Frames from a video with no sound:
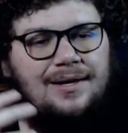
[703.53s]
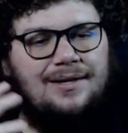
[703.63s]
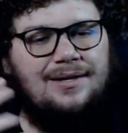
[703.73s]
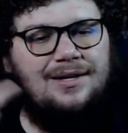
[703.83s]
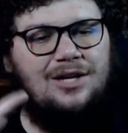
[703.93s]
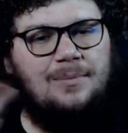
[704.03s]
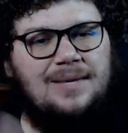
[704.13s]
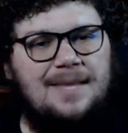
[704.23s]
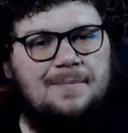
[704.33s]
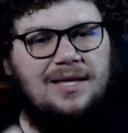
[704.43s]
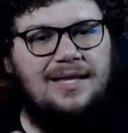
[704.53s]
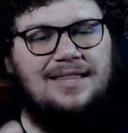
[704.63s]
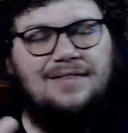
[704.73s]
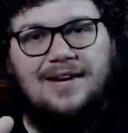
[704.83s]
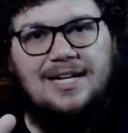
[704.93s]
manipulate
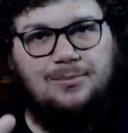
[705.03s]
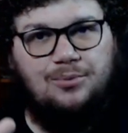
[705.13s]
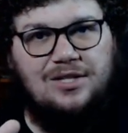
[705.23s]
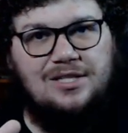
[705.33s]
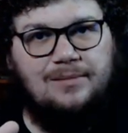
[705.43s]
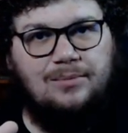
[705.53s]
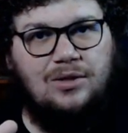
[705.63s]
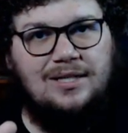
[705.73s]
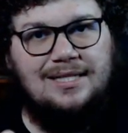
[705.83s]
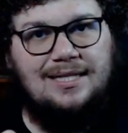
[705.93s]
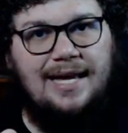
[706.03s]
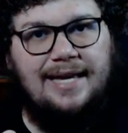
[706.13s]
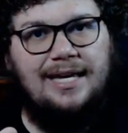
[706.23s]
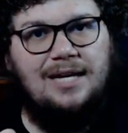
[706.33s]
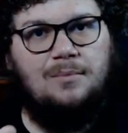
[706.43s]
the vice principal into
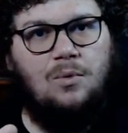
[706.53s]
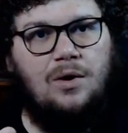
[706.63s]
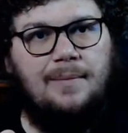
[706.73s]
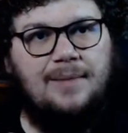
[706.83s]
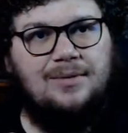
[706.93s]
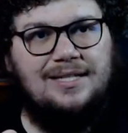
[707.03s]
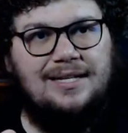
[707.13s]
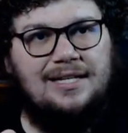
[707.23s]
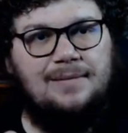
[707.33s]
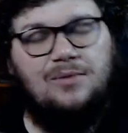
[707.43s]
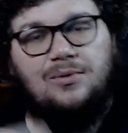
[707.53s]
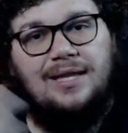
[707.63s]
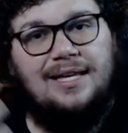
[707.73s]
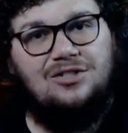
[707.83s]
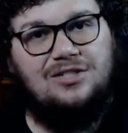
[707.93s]
liking him more by pretending to be
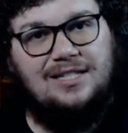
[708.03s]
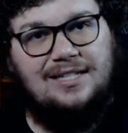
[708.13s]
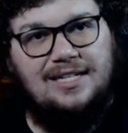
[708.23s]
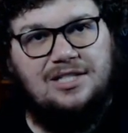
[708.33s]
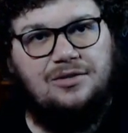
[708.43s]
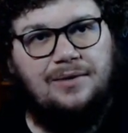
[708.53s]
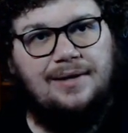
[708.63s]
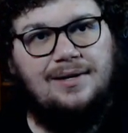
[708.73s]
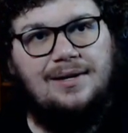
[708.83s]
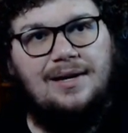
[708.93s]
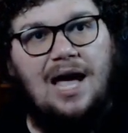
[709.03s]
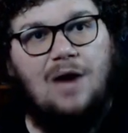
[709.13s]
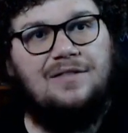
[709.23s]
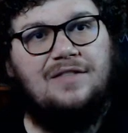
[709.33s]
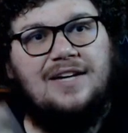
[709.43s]
really interested in history.
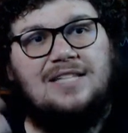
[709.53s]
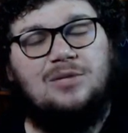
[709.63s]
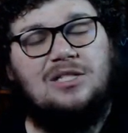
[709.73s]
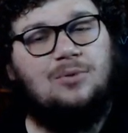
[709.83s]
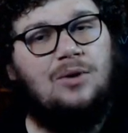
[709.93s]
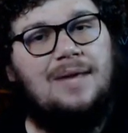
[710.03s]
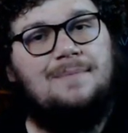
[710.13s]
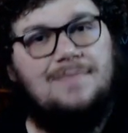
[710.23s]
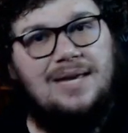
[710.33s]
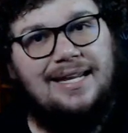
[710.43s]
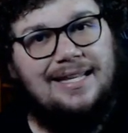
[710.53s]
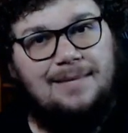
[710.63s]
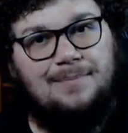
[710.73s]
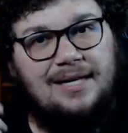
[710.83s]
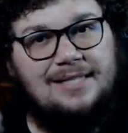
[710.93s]
However, the vice principal immediately
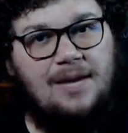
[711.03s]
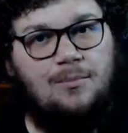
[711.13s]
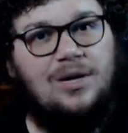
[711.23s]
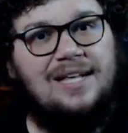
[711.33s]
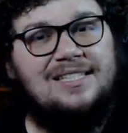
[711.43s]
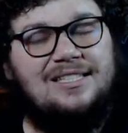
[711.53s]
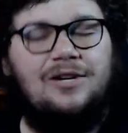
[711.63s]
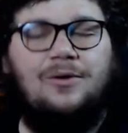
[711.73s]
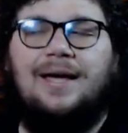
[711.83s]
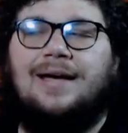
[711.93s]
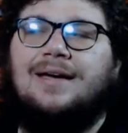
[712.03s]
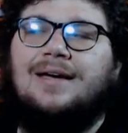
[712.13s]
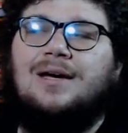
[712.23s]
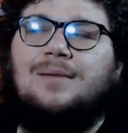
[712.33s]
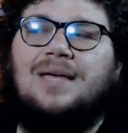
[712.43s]
picks up what he's doing
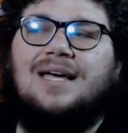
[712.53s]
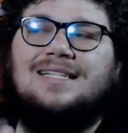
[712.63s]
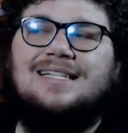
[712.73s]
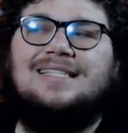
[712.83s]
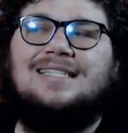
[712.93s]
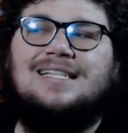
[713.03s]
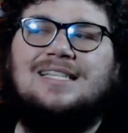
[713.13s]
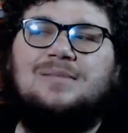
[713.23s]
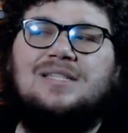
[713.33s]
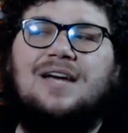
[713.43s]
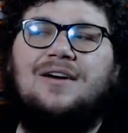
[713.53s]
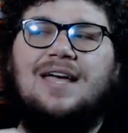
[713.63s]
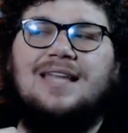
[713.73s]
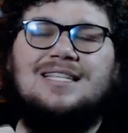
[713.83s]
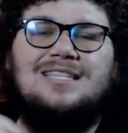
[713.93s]
because he sees him staring
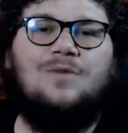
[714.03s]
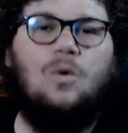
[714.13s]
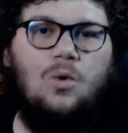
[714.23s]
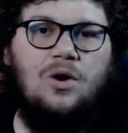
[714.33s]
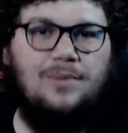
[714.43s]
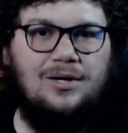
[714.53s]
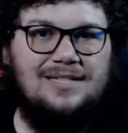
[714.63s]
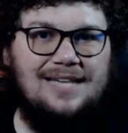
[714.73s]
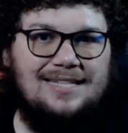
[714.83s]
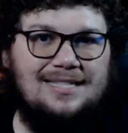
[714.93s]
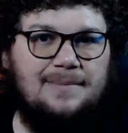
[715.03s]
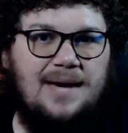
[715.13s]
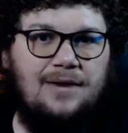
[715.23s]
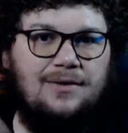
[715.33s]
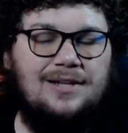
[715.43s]
at the Civil War books he has in the
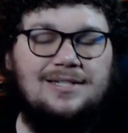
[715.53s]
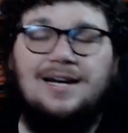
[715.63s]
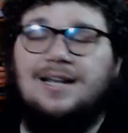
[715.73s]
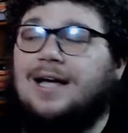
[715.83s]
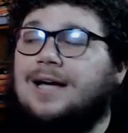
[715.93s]
background. It's kind of like,